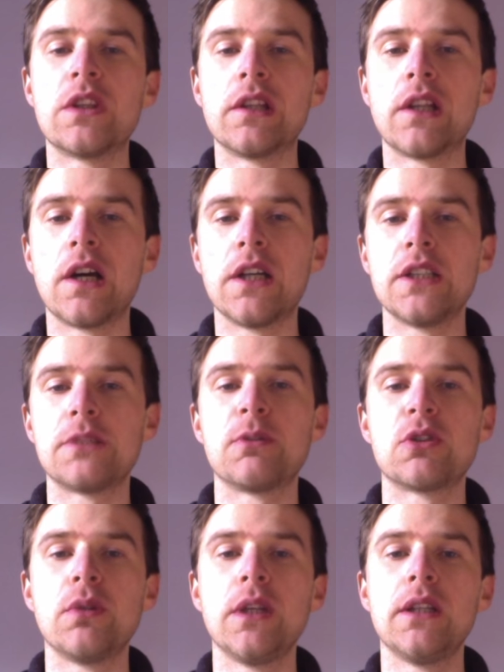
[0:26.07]
the lines
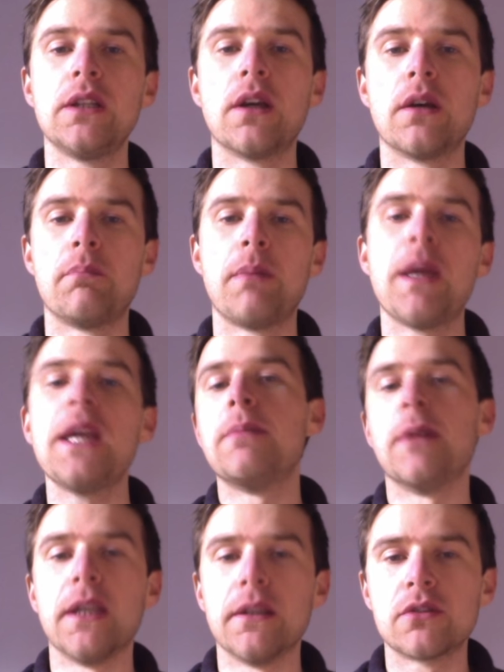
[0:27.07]
between baby.